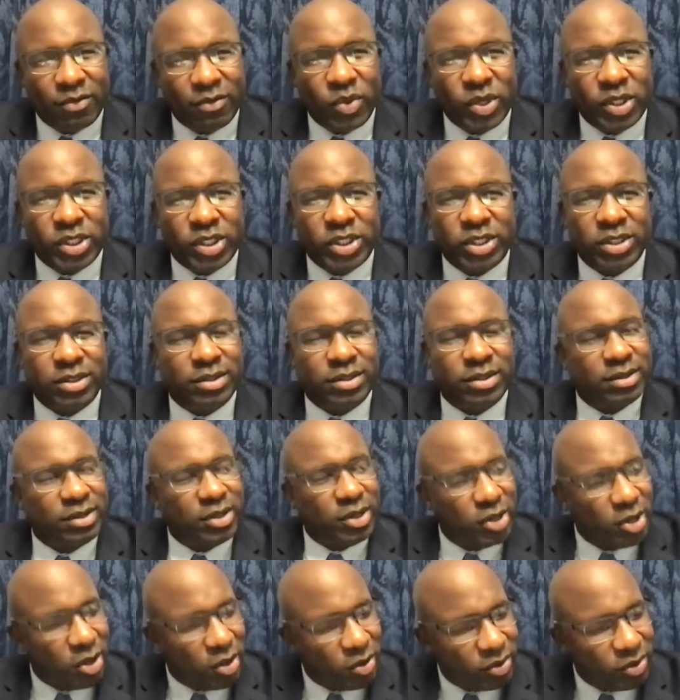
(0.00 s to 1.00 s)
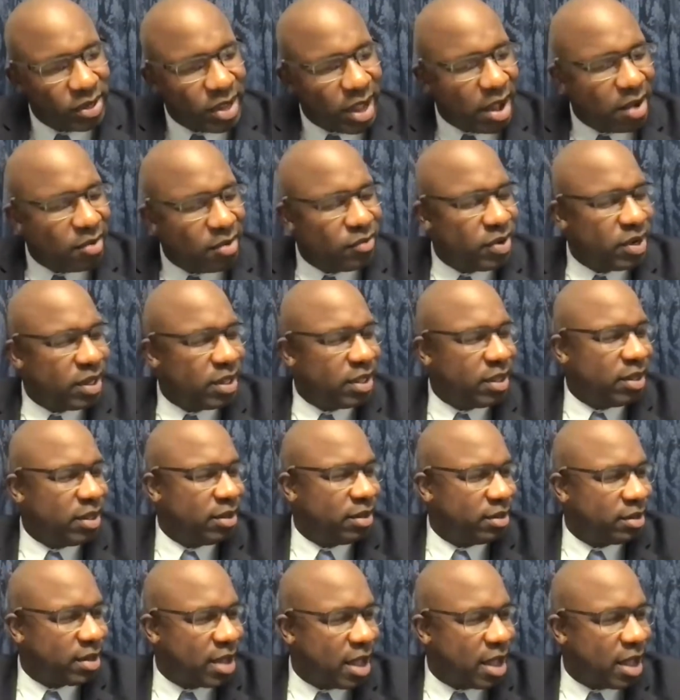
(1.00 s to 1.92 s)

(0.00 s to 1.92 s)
which is, not really,